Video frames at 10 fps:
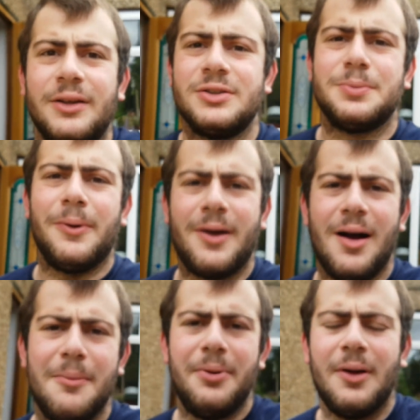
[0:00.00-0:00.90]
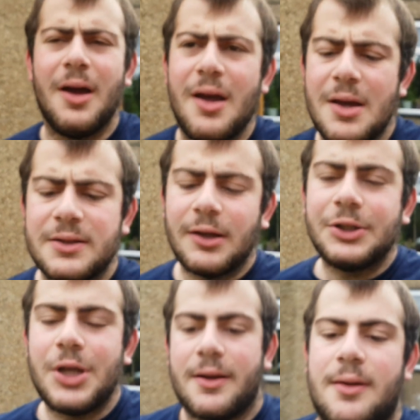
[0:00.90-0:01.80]
I just woke up. So
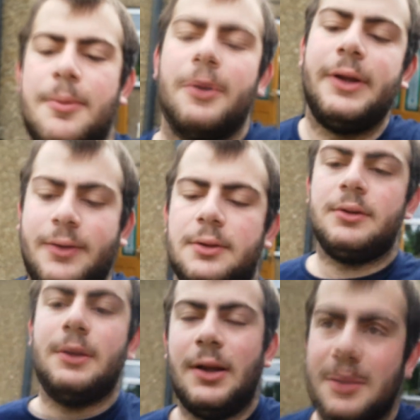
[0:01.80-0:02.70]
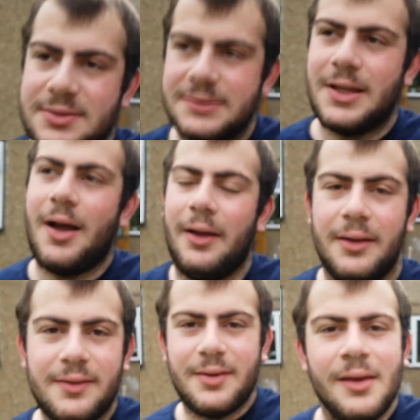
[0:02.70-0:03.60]
I checked up on it last
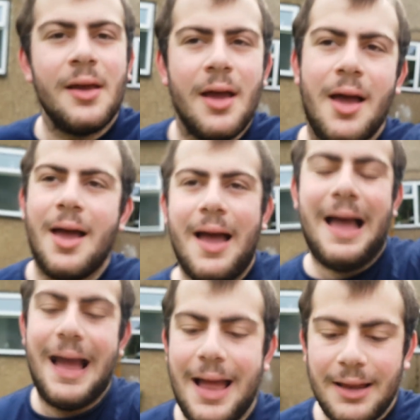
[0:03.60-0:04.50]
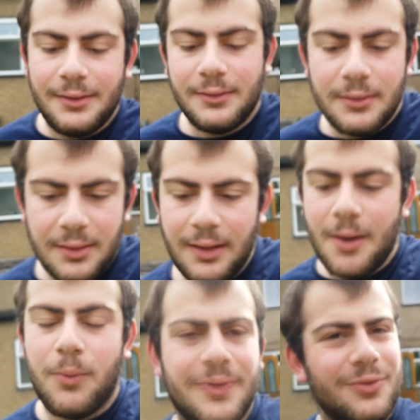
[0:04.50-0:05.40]
night. And
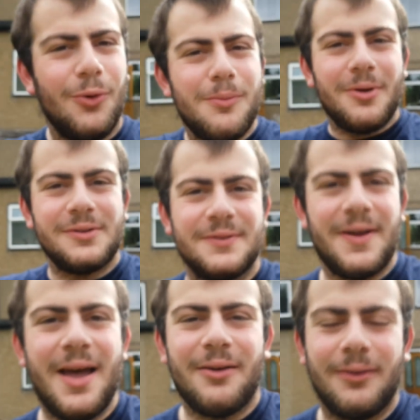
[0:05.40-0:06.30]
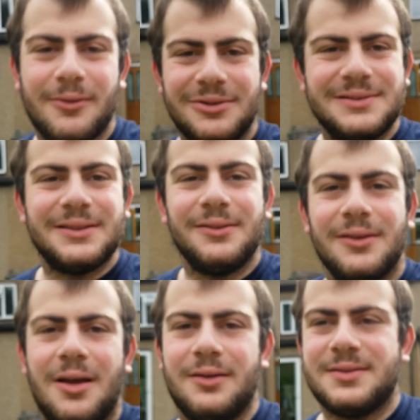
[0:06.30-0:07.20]
it was almost there. It was
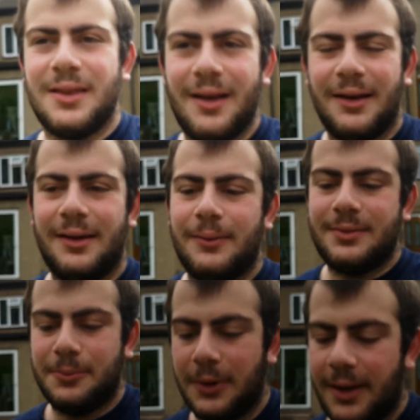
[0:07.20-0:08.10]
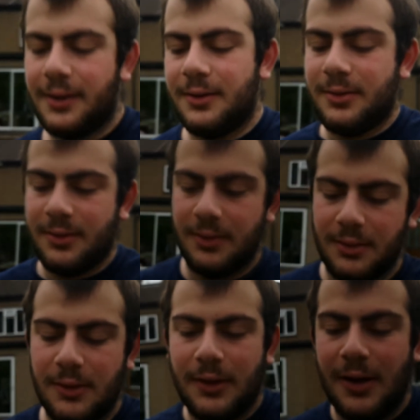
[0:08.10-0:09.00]
still slightly like...
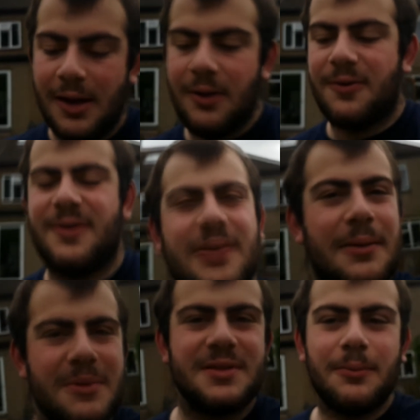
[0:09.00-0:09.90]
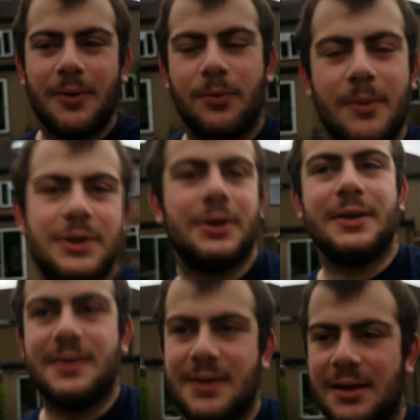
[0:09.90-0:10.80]
It was the same as it was when we
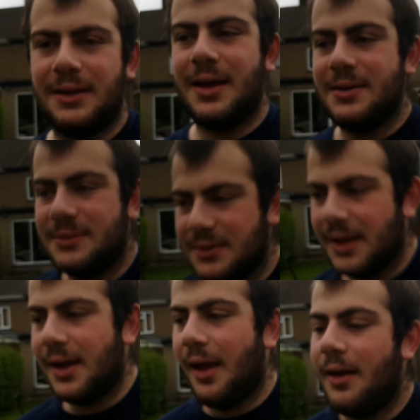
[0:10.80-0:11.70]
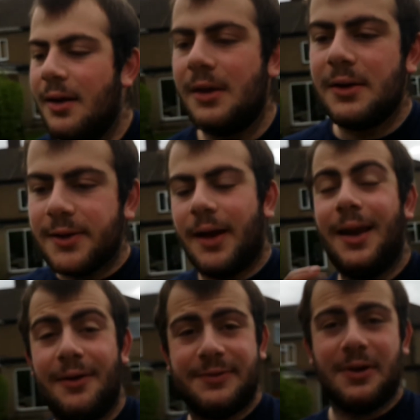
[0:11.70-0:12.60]
tried to sand it yesterday. So I
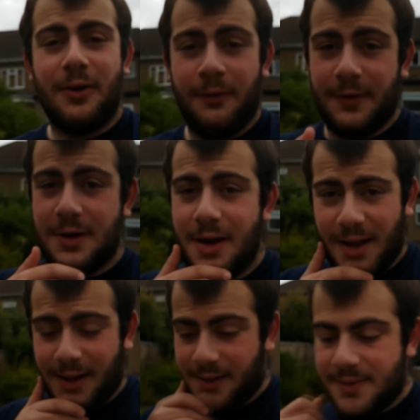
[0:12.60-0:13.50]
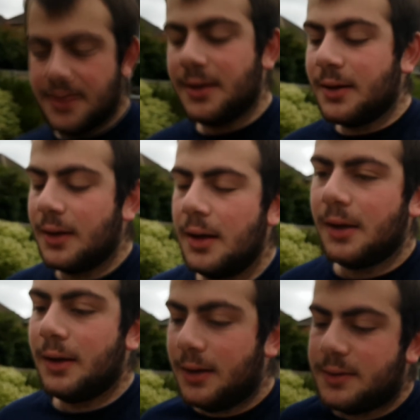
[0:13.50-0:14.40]
left it overnight.
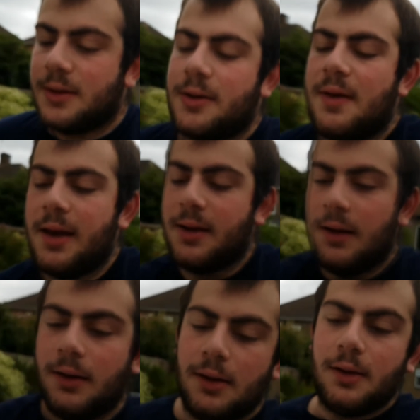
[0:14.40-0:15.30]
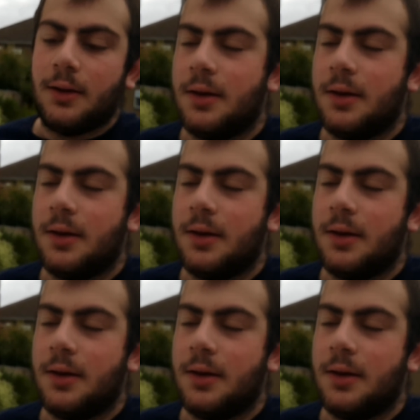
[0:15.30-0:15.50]
Let's go take a look.